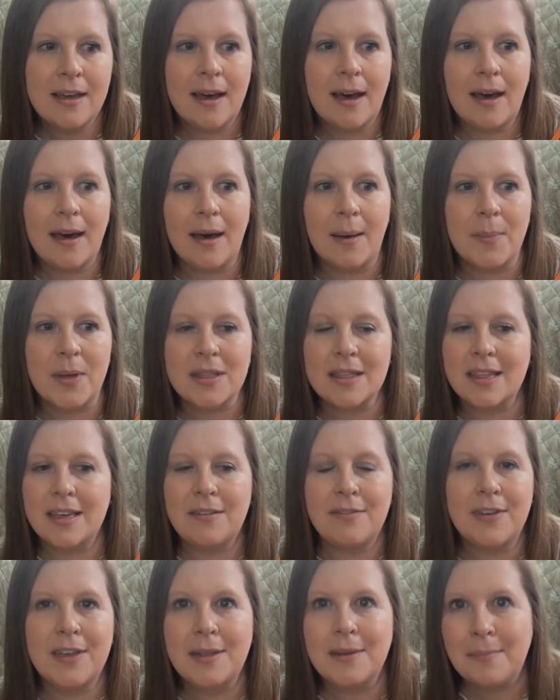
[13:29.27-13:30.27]

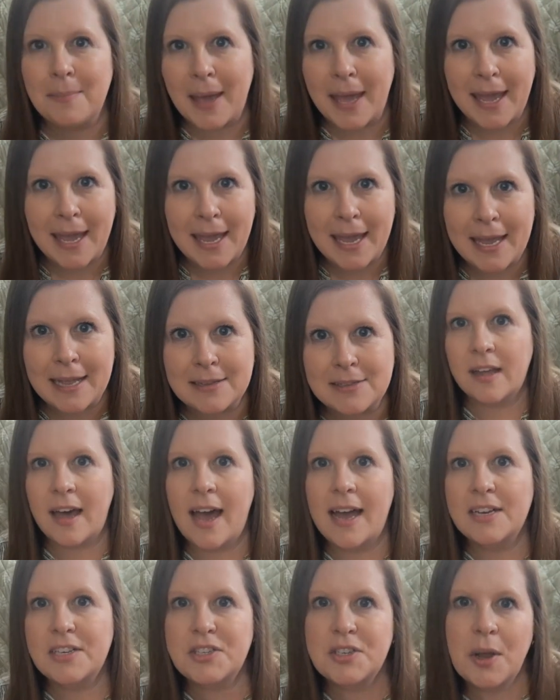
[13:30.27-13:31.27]
live-in maid
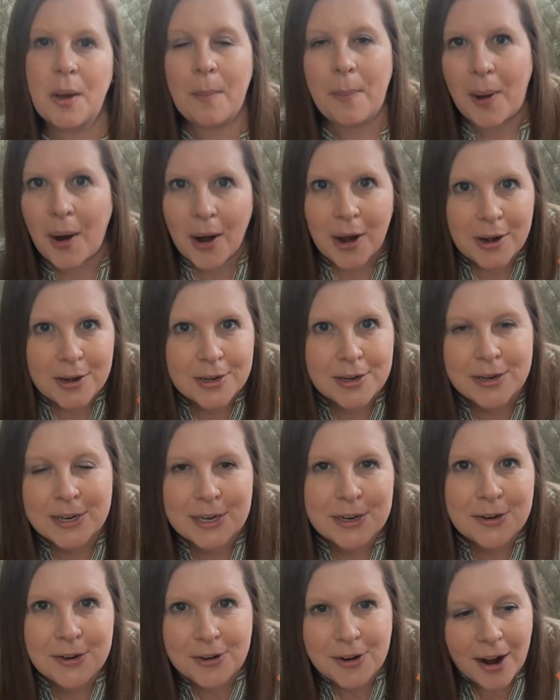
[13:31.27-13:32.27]
slash partner
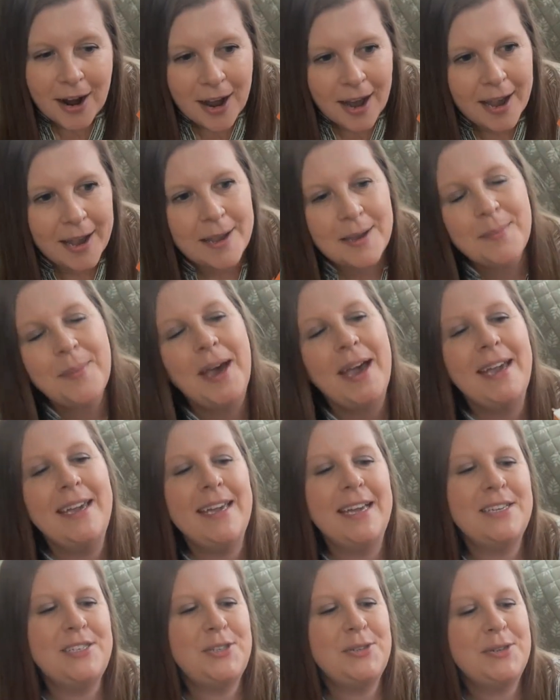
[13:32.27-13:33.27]
in crime, I
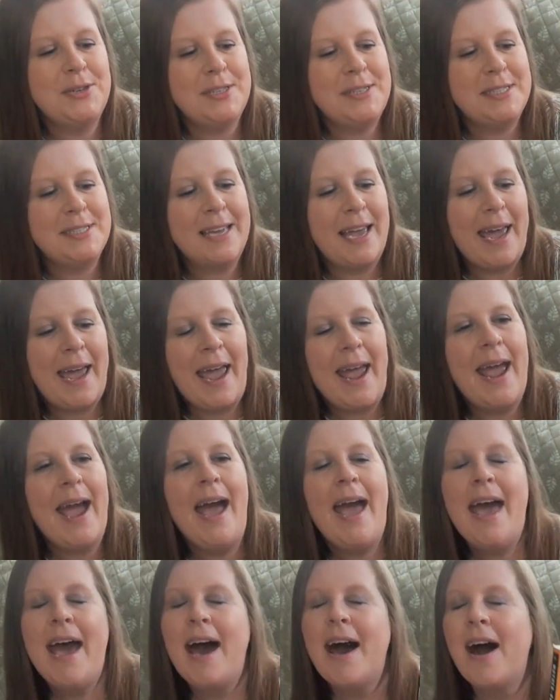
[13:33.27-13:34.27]
guess you could say.
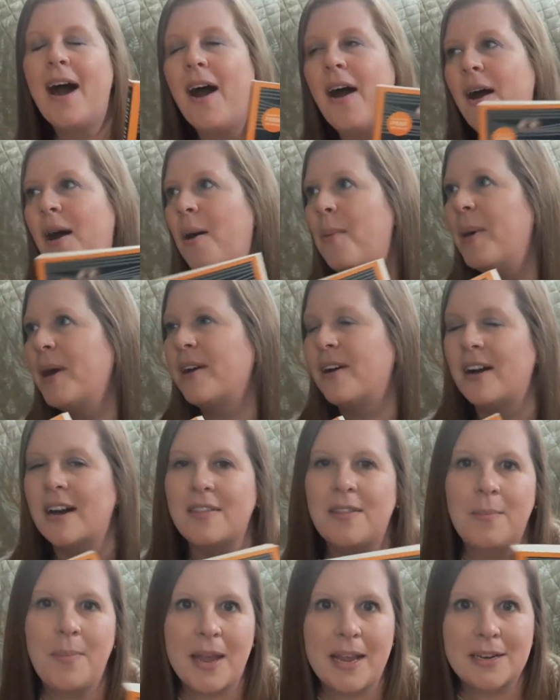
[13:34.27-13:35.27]
Oh my God,
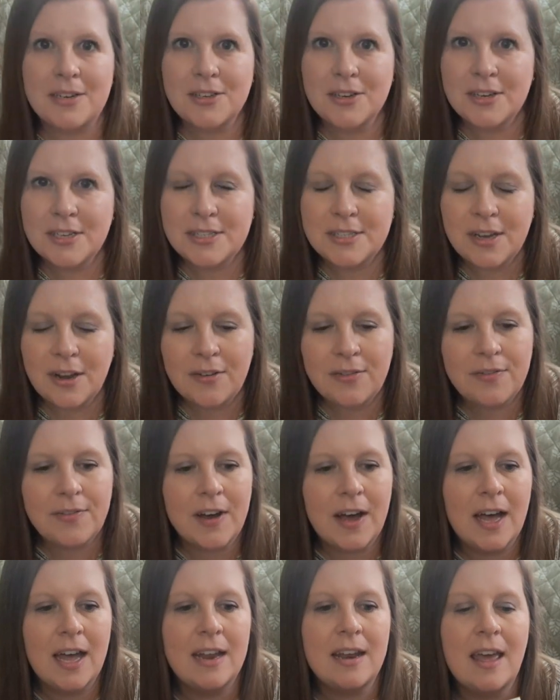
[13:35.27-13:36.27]
the banter is so
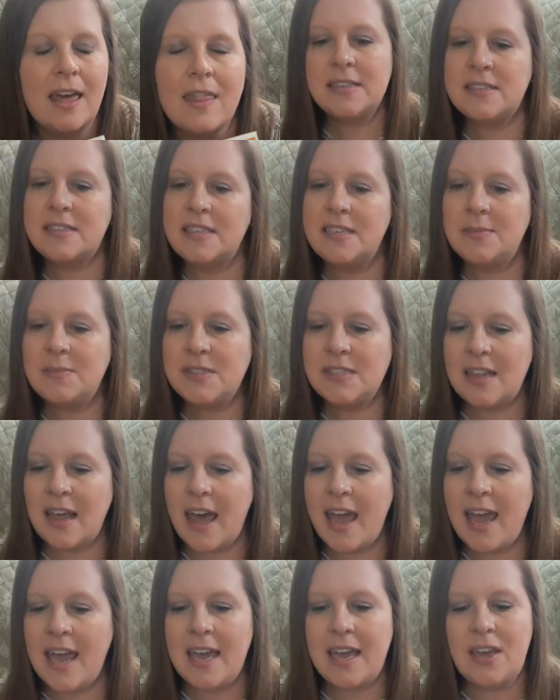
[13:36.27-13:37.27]
fun. It seems
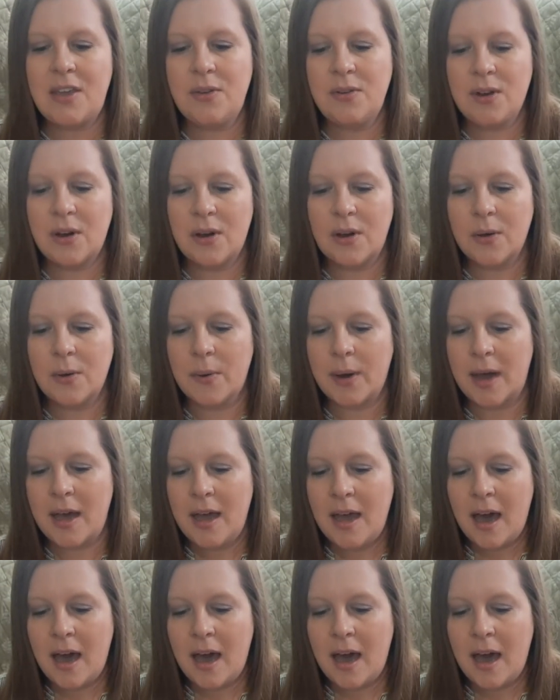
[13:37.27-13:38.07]
like, you know,